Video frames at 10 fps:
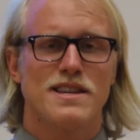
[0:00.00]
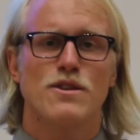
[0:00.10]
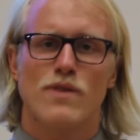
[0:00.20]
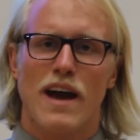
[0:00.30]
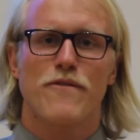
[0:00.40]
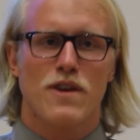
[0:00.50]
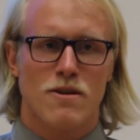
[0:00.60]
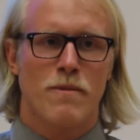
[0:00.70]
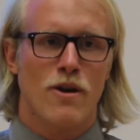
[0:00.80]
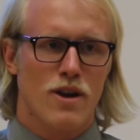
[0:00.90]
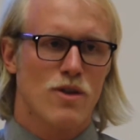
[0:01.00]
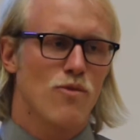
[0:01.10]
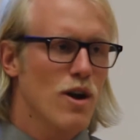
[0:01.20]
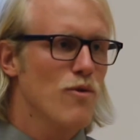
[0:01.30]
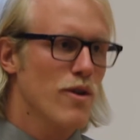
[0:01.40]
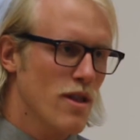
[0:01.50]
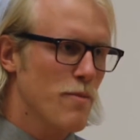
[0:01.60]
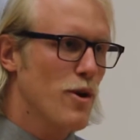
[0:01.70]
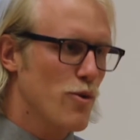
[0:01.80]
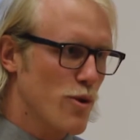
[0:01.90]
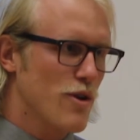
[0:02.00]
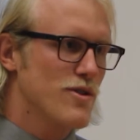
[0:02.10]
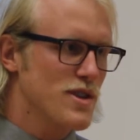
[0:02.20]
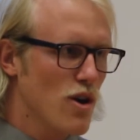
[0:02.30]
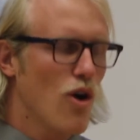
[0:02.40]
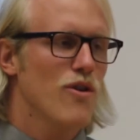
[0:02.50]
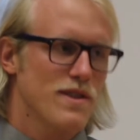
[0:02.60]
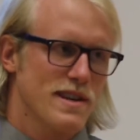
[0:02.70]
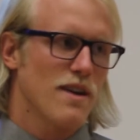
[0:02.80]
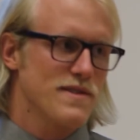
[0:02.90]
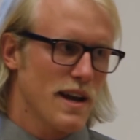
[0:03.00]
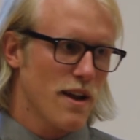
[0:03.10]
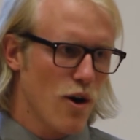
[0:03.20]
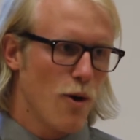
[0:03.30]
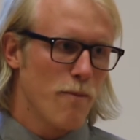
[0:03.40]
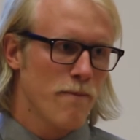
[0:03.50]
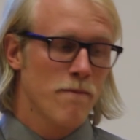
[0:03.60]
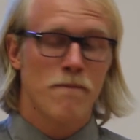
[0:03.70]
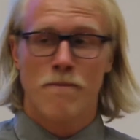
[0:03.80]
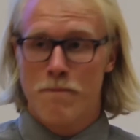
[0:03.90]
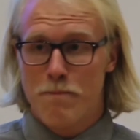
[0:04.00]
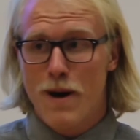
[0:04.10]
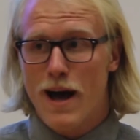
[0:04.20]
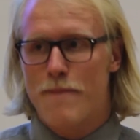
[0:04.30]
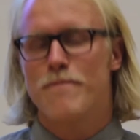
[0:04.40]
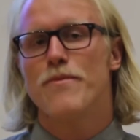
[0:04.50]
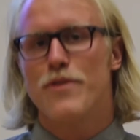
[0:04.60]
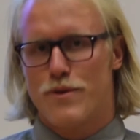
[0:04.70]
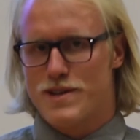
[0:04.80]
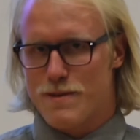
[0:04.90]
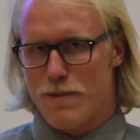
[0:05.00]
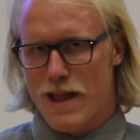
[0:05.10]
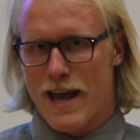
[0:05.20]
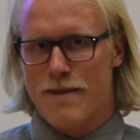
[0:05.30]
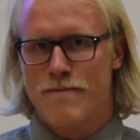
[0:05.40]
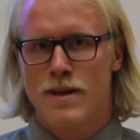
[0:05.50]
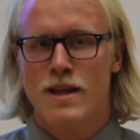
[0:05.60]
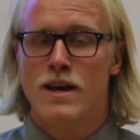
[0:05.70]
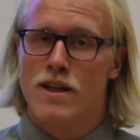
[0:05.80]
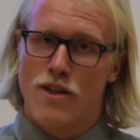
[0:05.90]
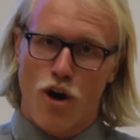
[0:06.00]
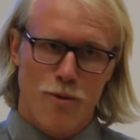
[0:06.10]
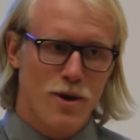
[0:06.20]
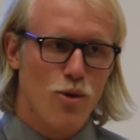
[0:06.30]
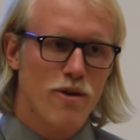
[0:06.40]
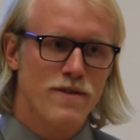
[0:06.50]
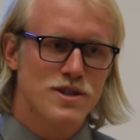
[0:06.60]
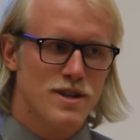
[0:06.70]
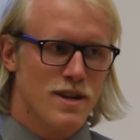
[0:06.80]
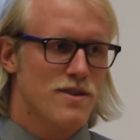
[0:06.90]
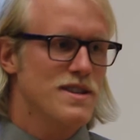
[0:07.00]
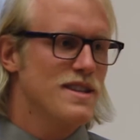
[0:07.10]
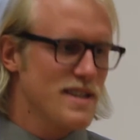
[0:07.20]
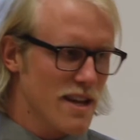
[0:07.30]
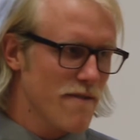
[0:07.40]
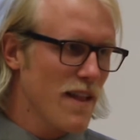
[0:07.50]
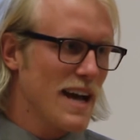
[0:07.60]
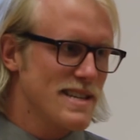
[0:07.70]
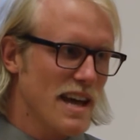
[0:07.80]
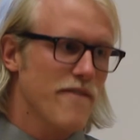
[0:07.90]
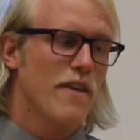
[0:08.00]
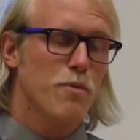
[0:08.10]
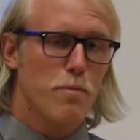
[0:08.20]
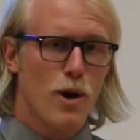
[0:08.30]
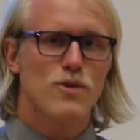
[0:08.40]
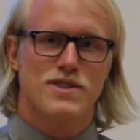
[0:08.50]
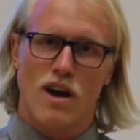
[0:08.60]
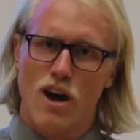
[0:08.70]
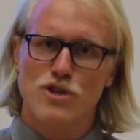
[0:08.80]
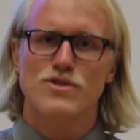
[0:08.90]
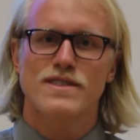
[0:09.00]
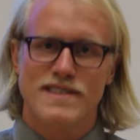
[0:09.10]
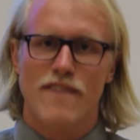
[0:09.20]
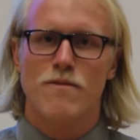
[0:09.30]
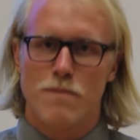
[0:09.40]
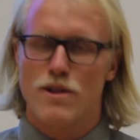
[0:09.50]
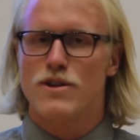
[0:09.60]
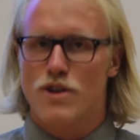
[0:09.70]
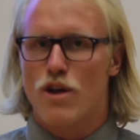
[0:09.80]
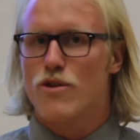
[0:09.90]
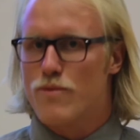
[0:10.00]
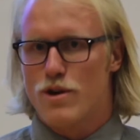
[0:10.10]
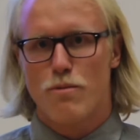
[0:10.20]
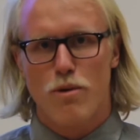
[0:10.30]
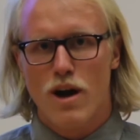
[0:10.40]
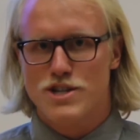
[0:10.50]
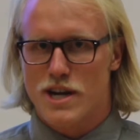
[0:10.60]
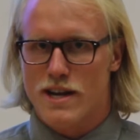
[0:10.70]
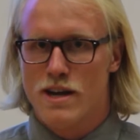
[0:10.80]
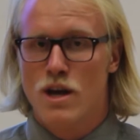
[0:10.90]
Latino and African American railroad and lumberyard workers call the South Side home. But there is a plan. The Army Corps of Engineers and the City of Flagstaff have proposed a $107 million Rio project,